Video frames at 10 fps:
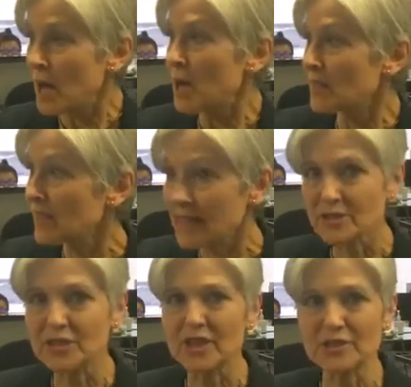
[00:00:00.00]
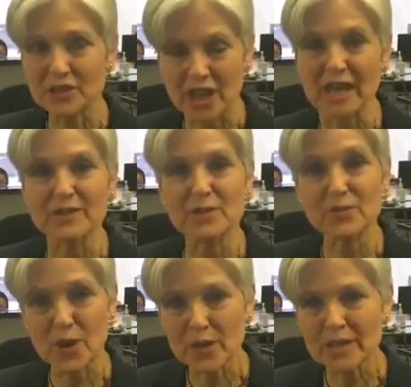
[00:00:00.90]
Let's just change the
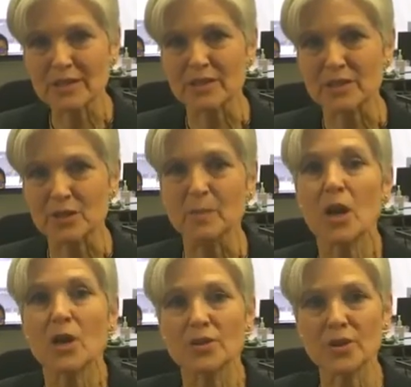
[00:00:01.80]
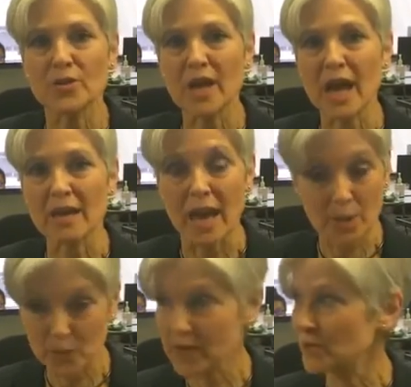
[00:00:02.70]
voting system so that,
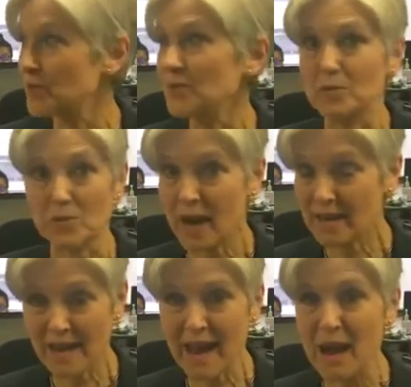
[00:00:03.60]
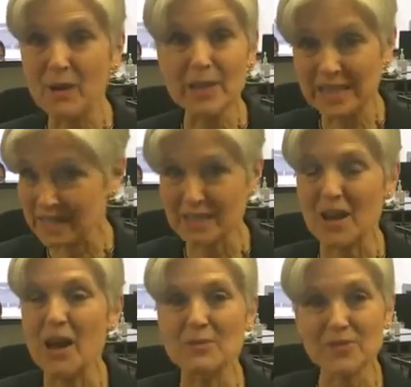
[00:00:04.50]
and we could do it right now in
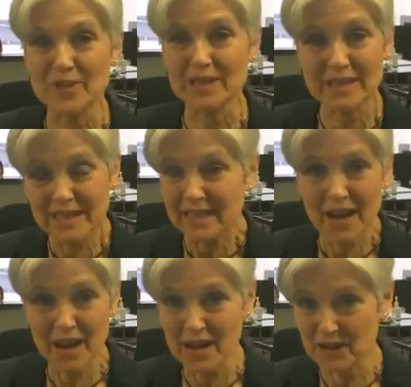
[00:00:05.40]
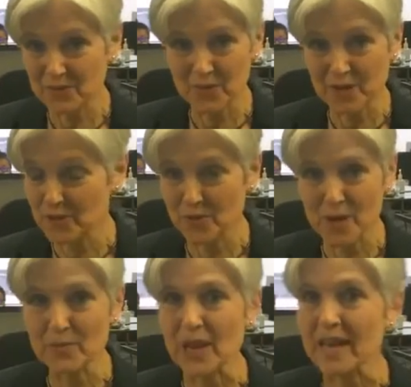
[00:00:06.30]
time for the
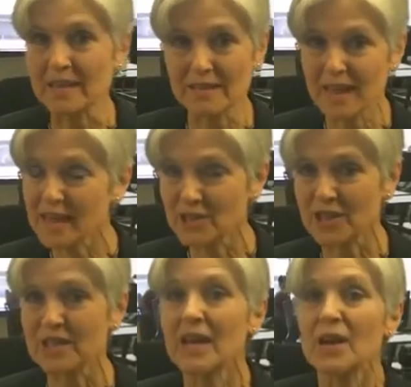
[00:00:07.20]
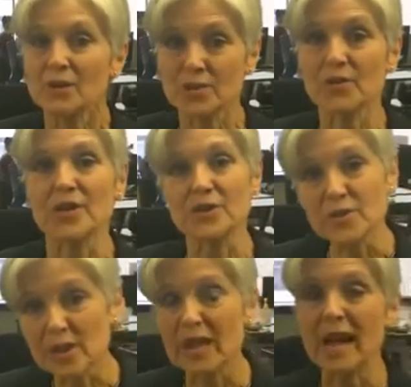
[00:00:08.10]
November 8 election, so that you
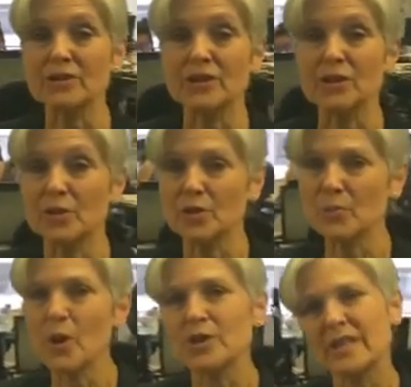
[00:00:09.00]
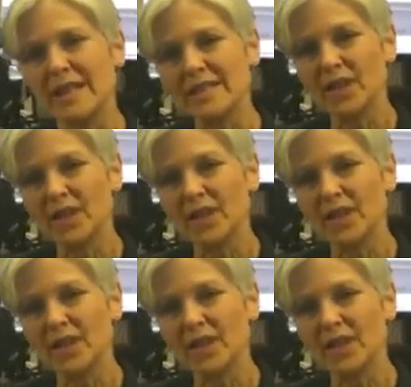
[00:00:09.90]
can actually go to the polls. And I'd say